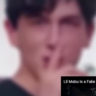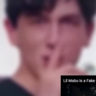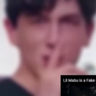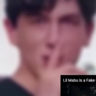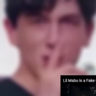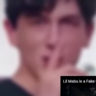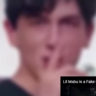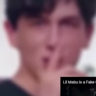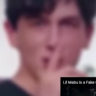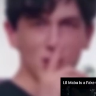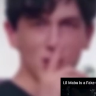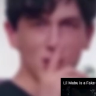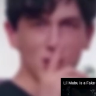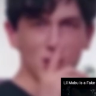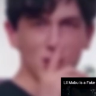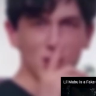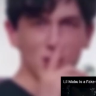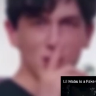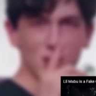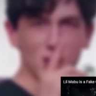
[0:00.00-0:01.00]

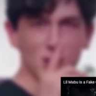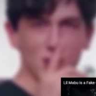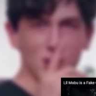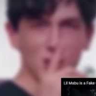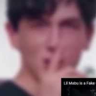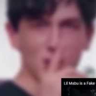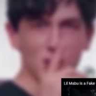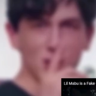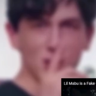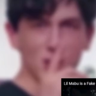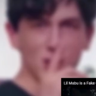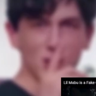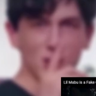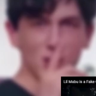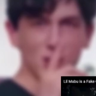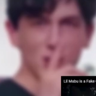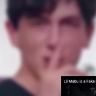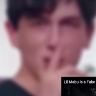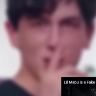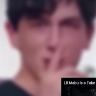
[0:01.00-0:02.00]

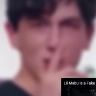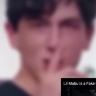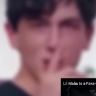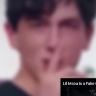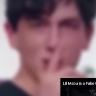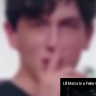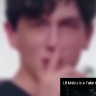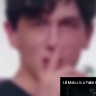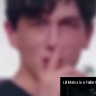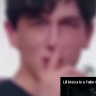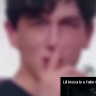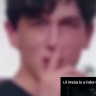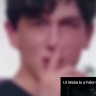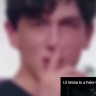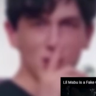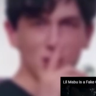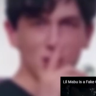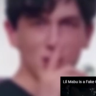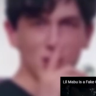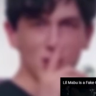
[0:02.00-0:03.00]

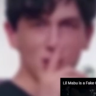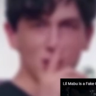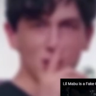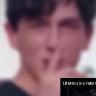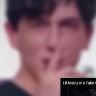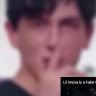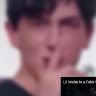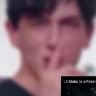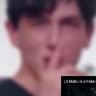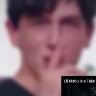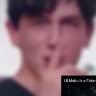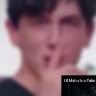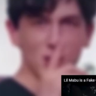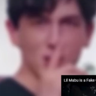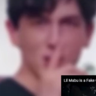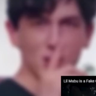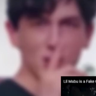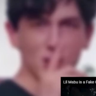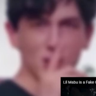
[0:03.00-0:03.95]
[no speech]